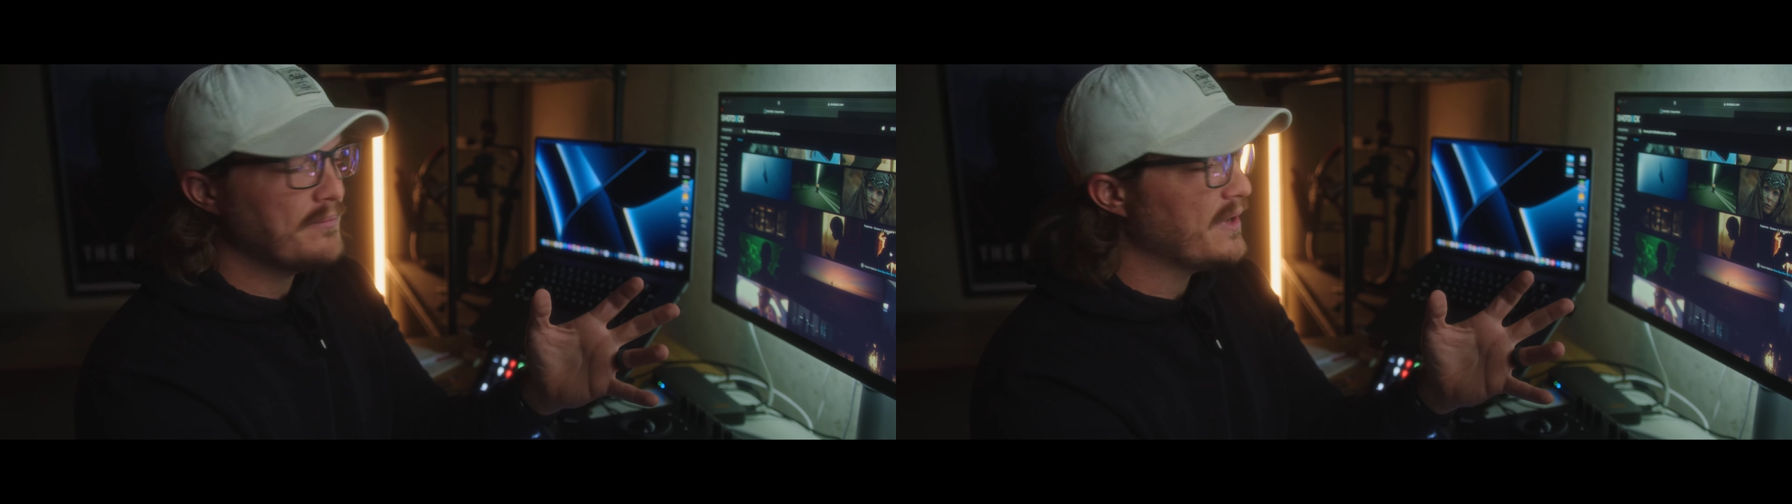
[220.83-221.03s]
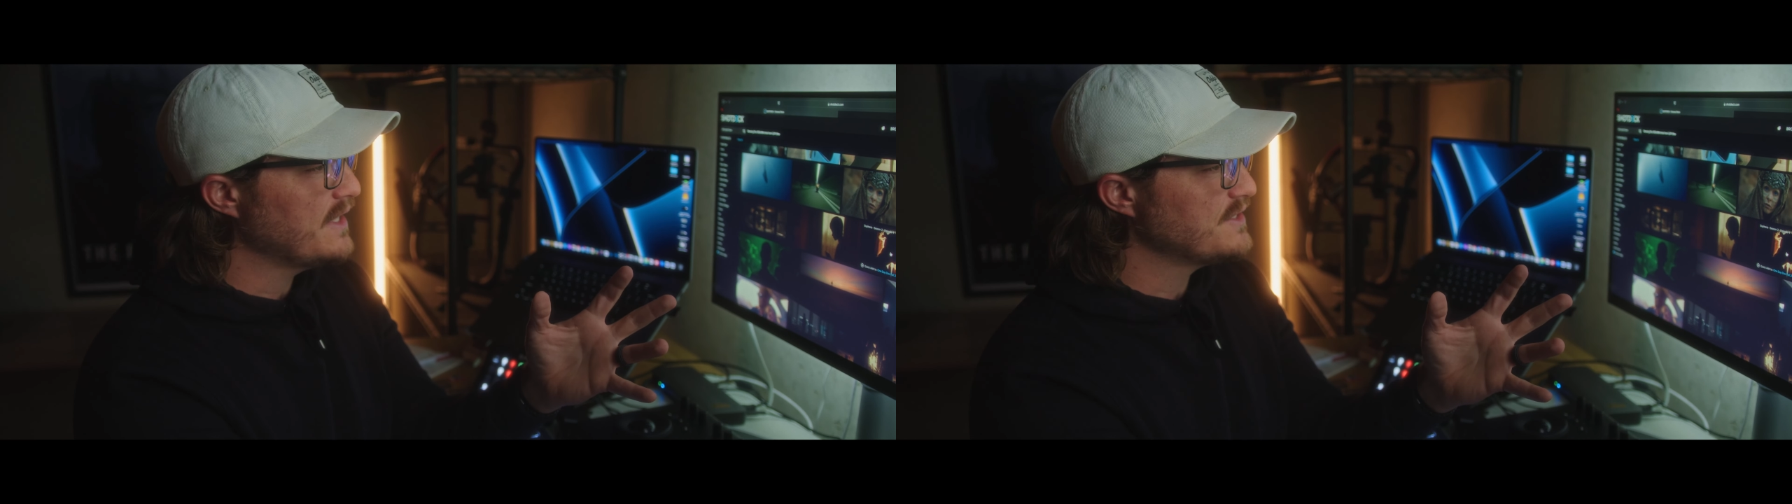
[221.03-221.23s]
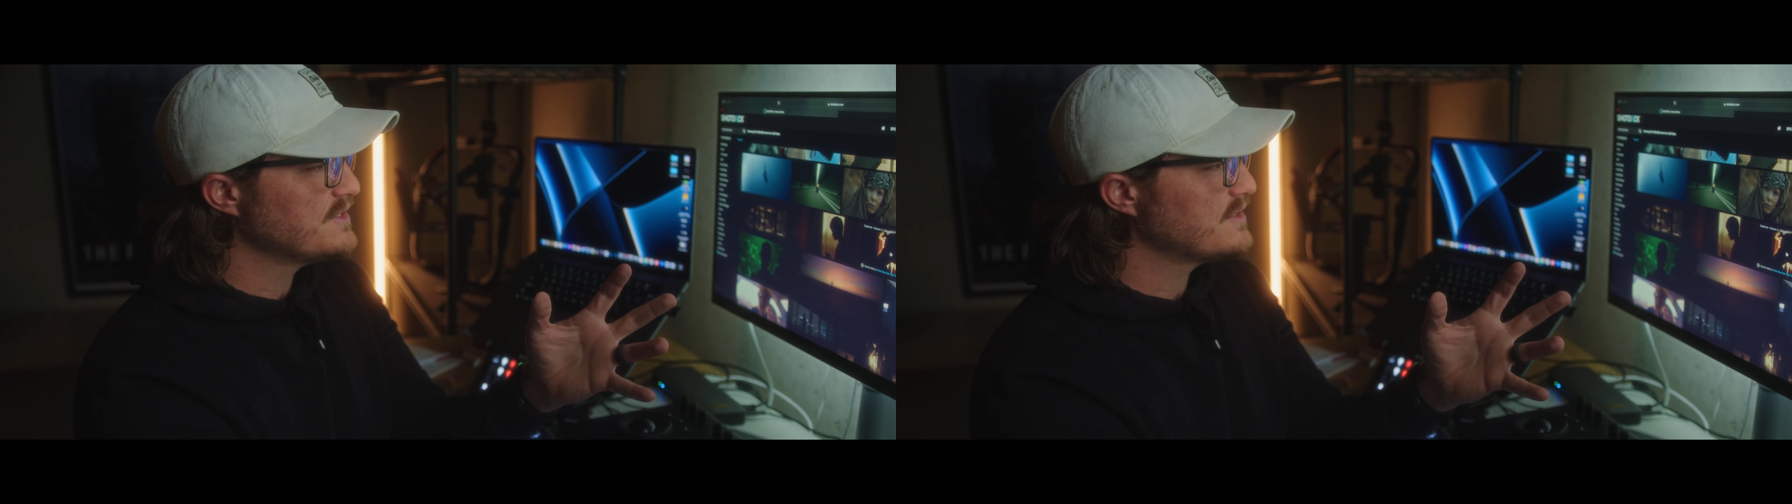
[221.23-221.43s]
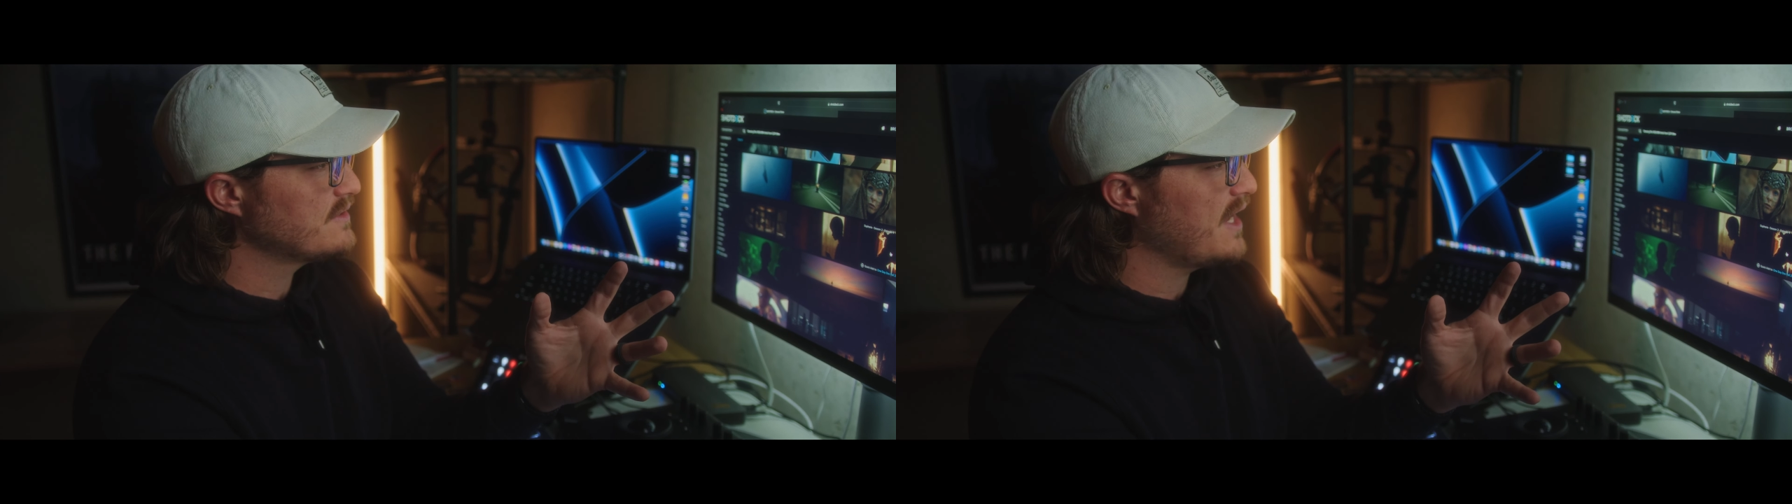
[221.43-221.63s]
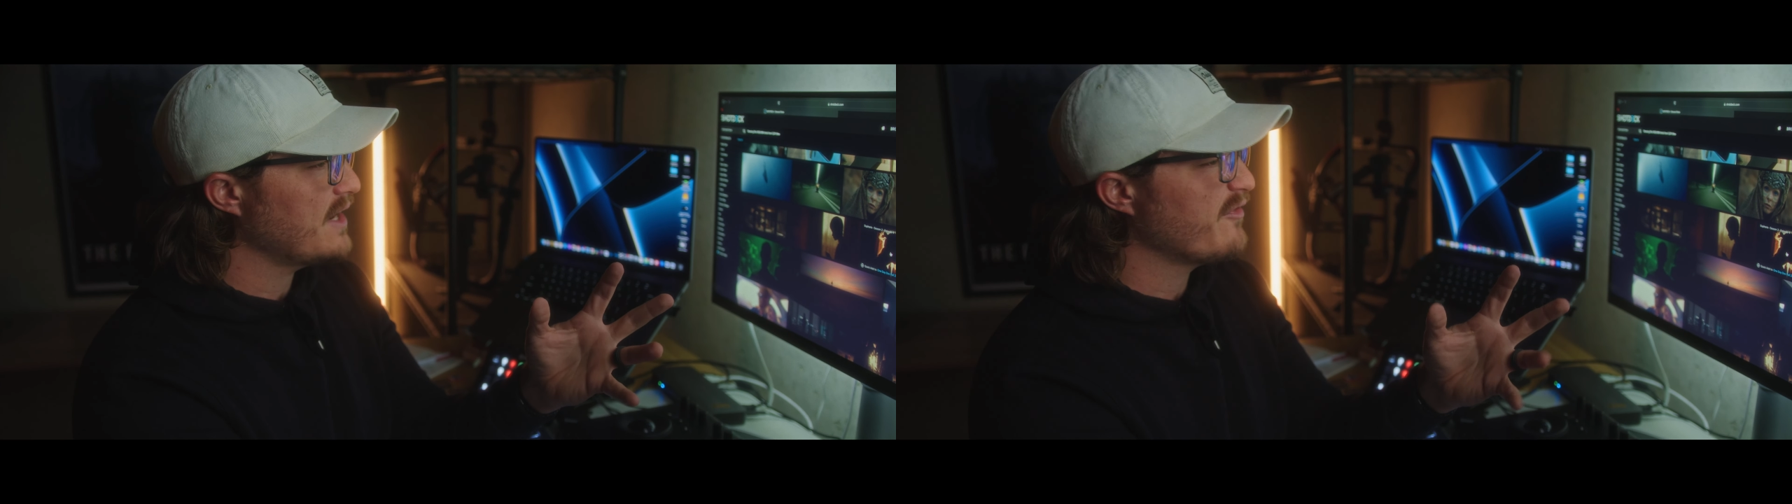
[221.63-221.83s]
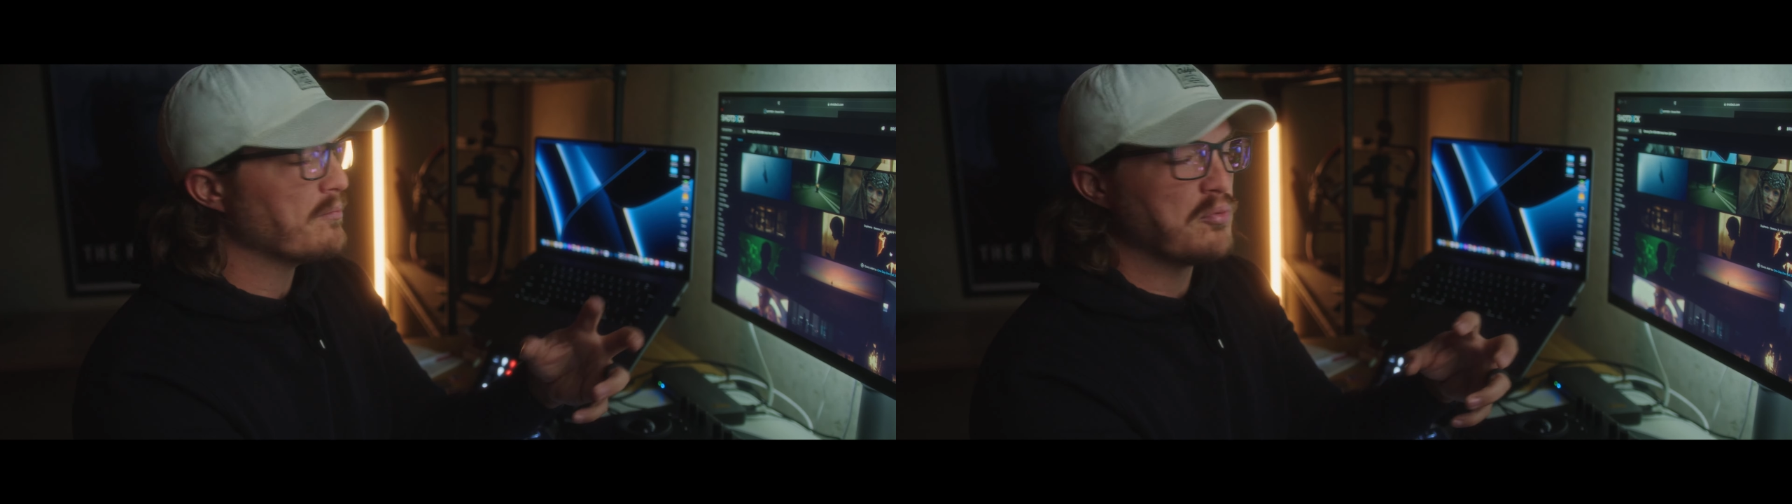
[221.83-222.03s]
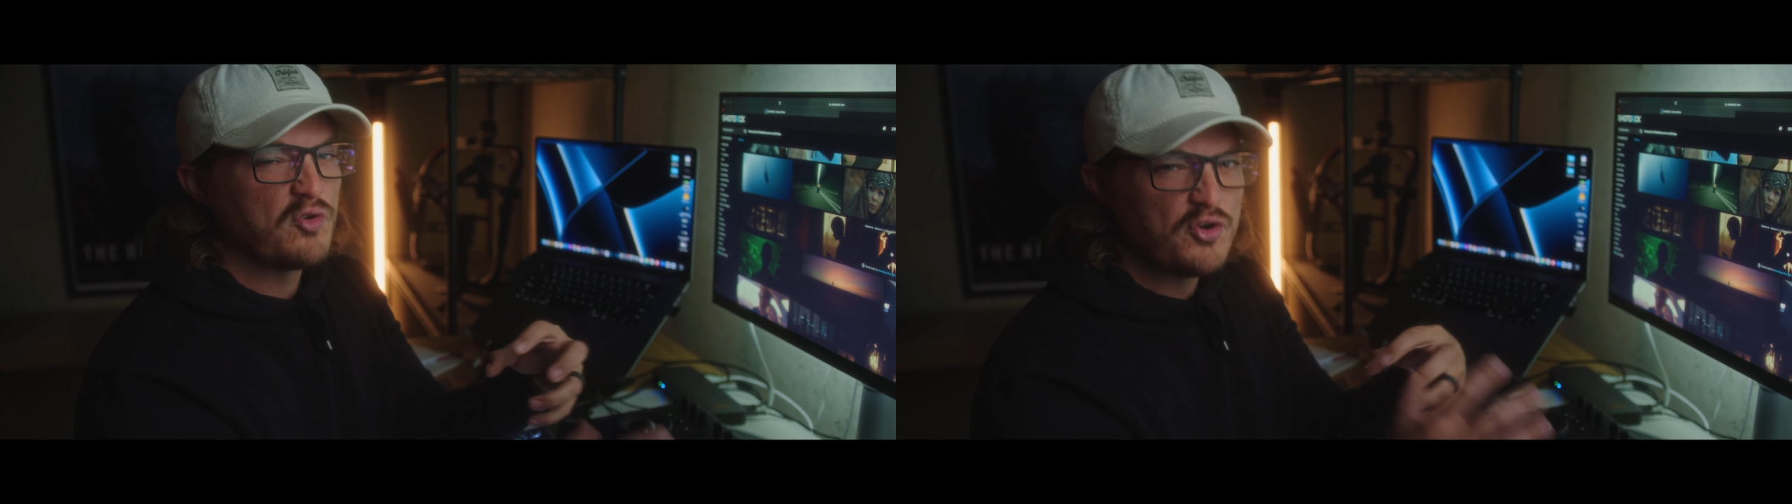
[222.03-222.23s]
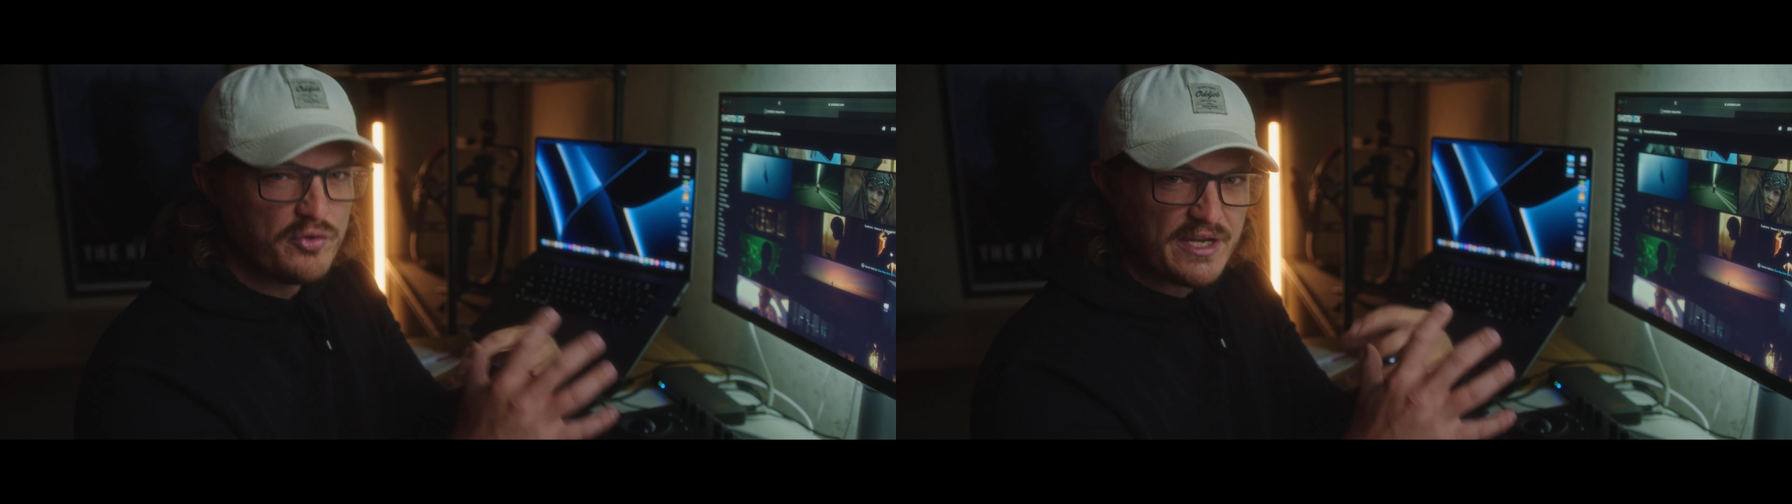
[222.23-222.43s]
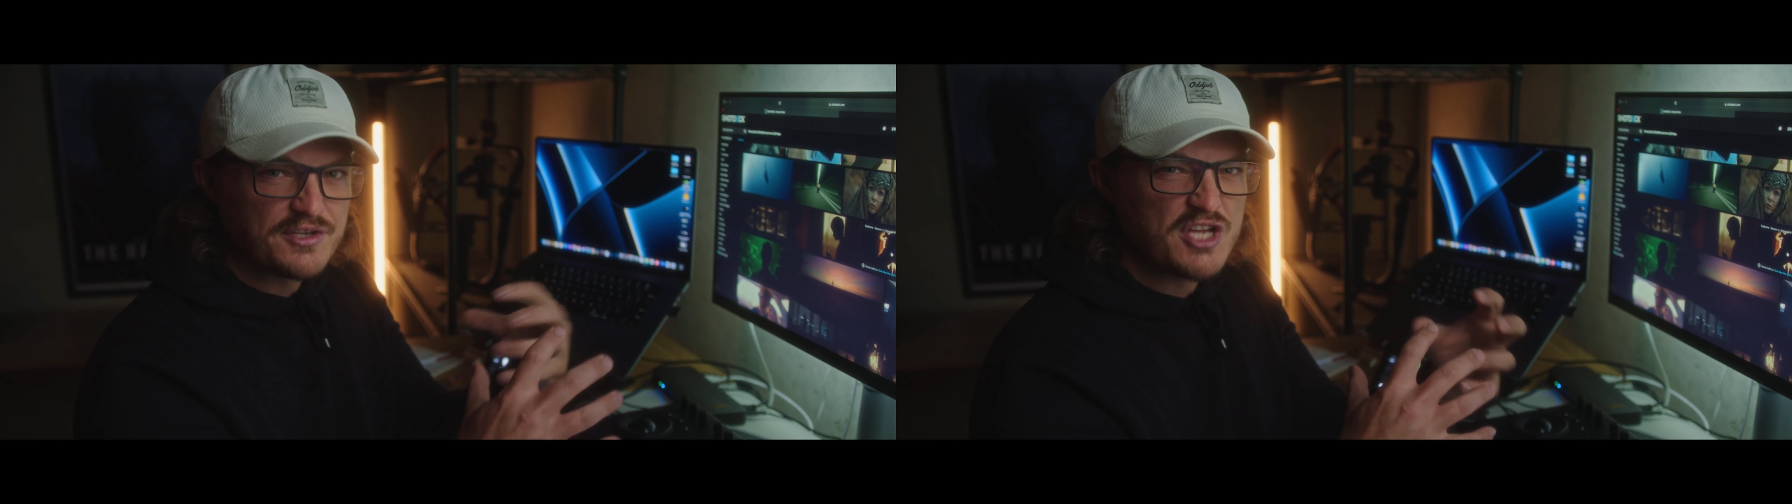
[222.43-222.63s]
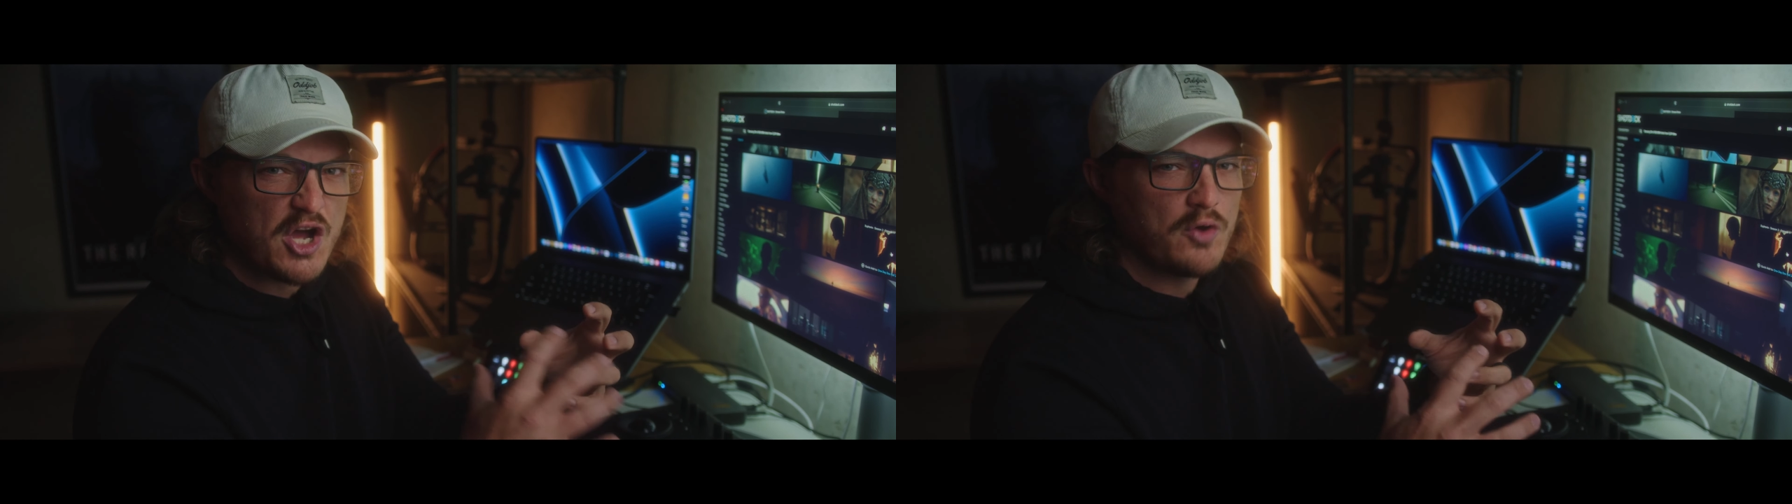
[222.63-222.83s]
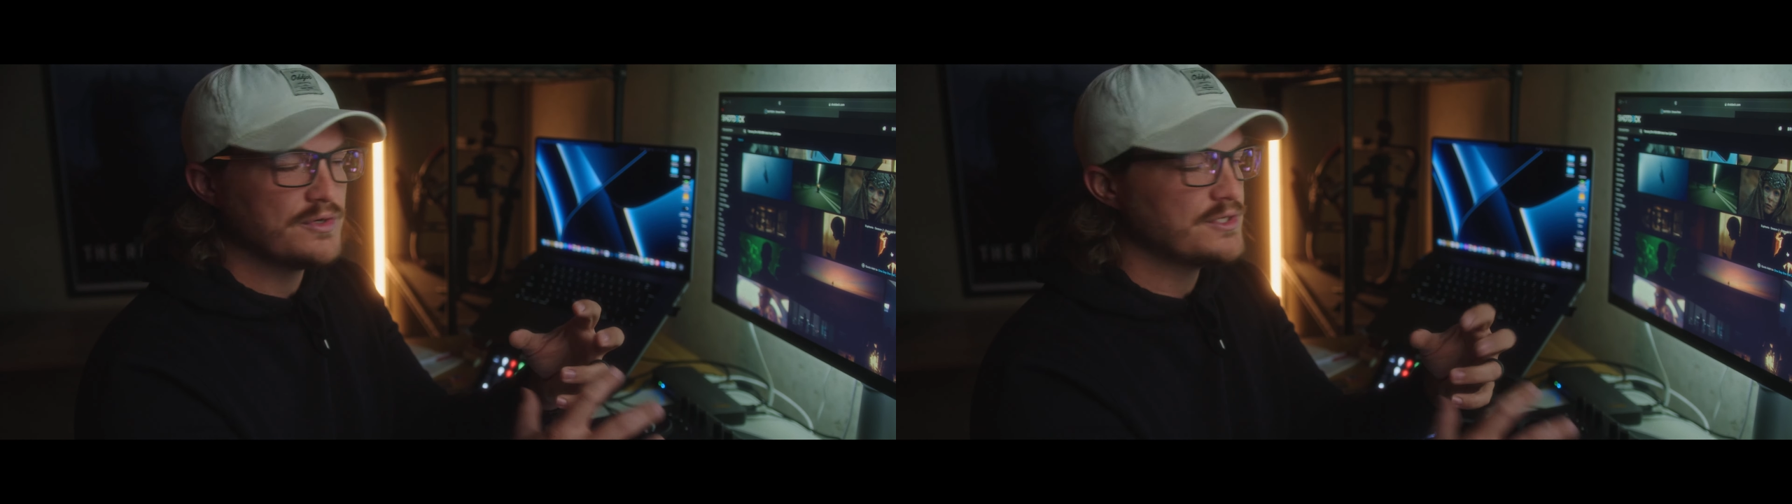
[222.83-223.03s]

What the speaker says: but it's kind of a brooding tone